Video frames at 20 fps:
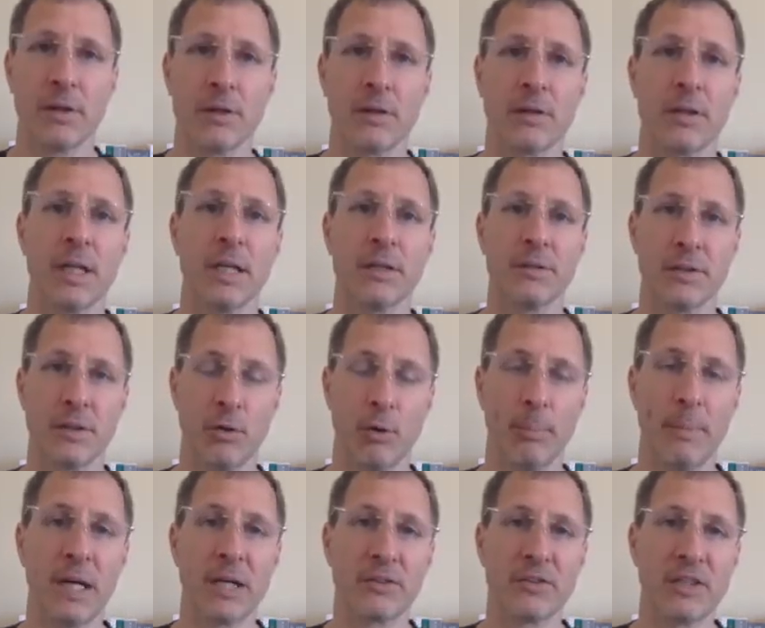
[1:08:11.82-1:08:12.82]
That is how a
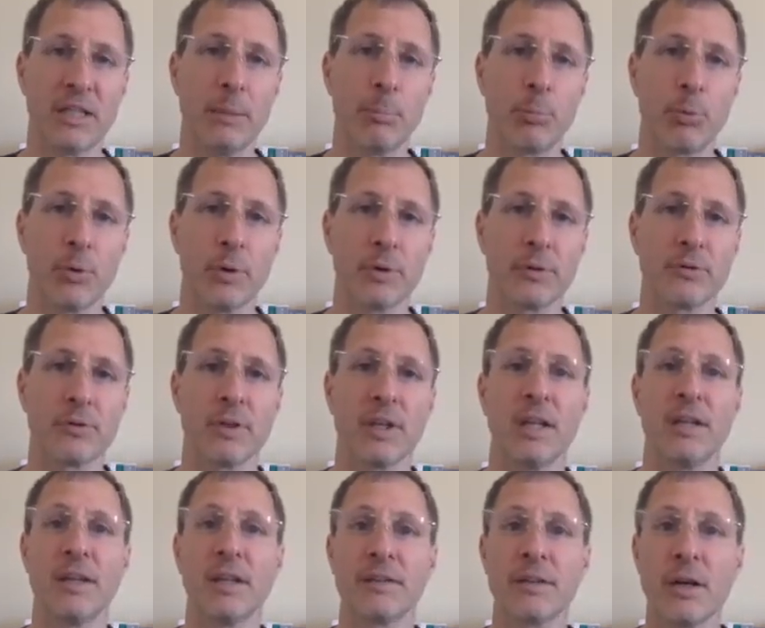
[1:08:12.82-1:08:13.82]
max heap works,
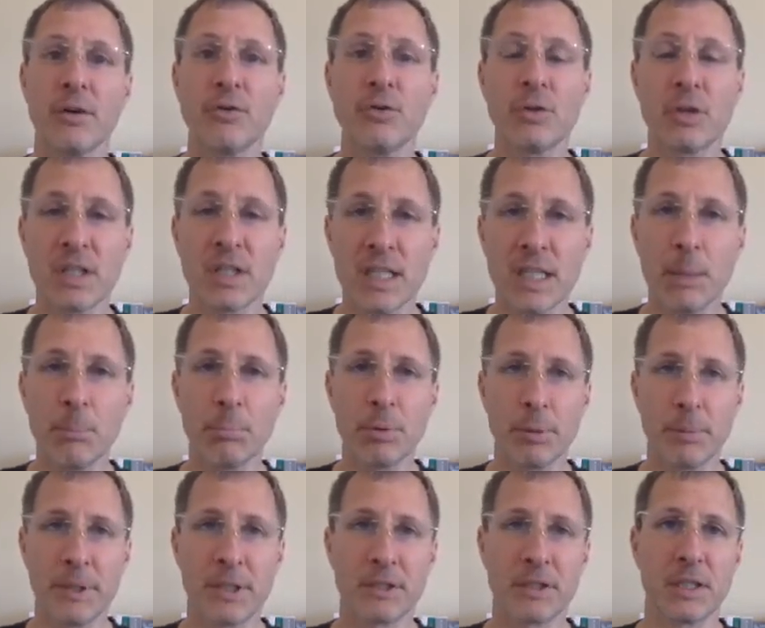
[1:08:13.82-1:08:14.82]
and that's how you can
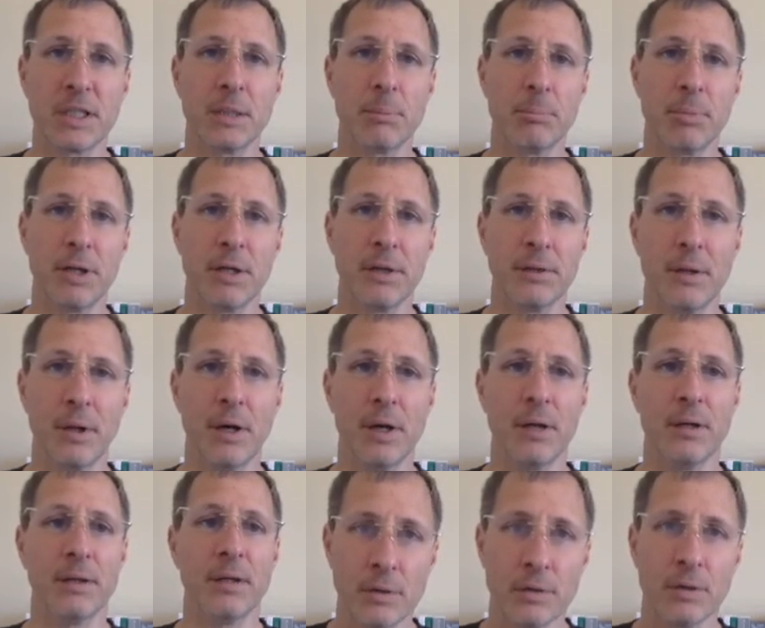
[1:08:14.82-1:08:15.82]
implement it in
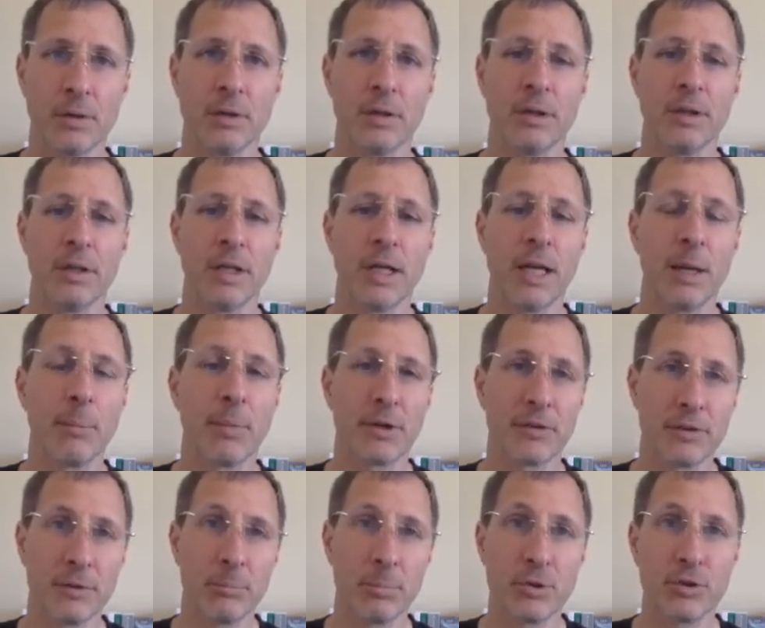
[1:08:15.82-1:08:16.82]
Python. And by
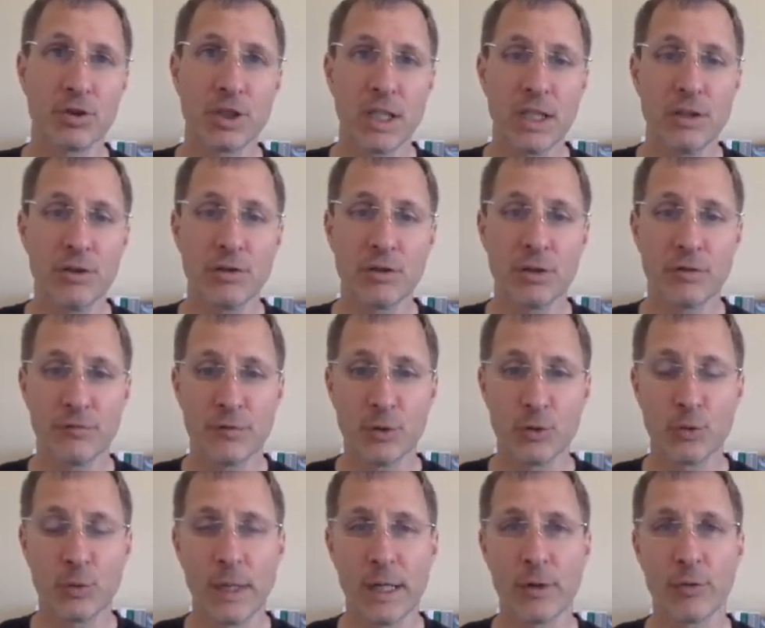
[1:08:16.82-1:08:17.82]
simply changing a
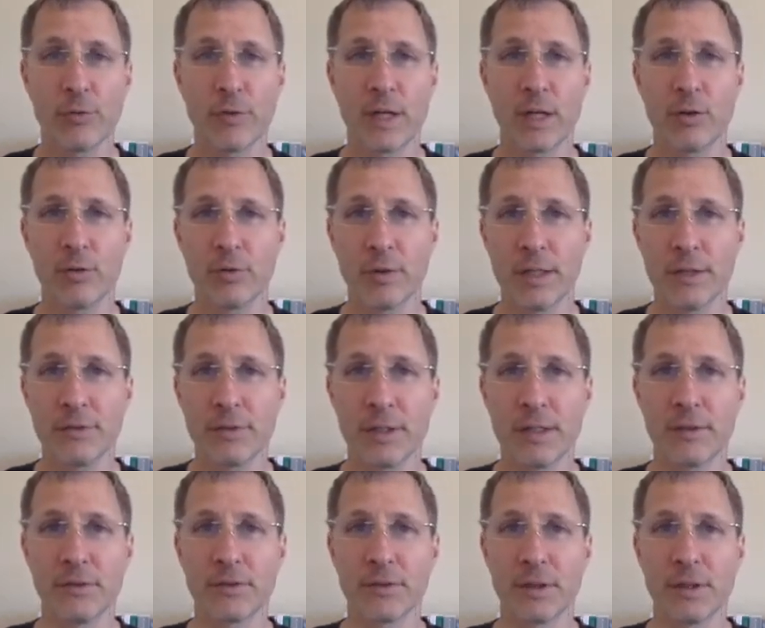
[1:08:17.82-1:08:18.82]
few greater than or less
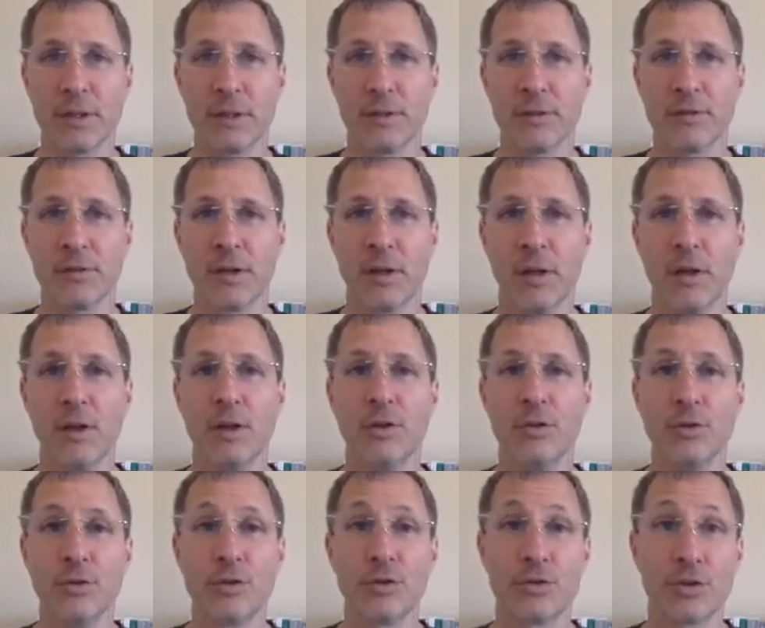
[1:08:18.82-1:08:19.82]
than signs,
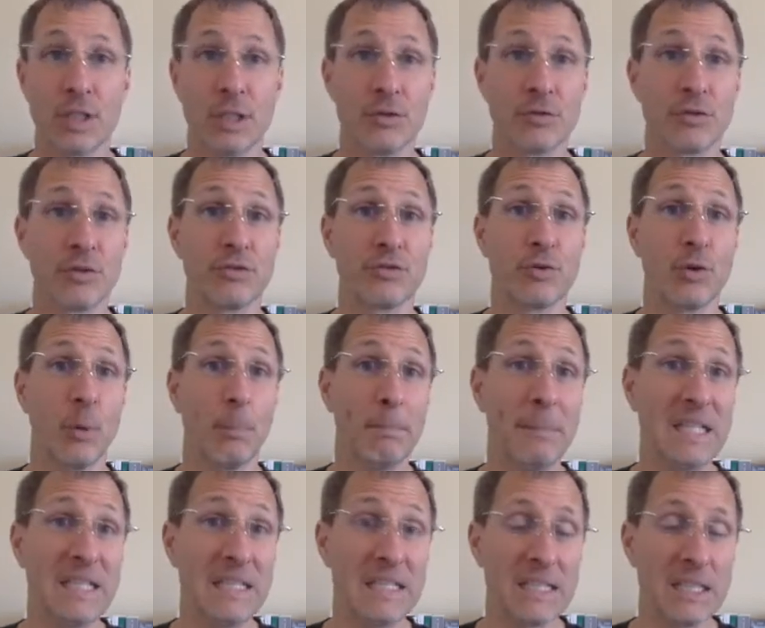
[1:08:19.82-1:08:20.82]
you could change this to a
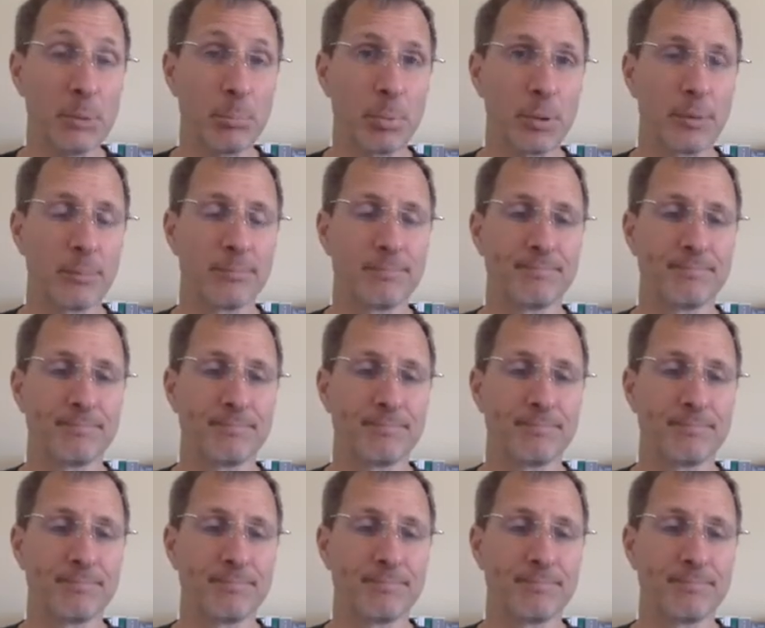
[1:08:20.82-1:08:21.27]
min heap.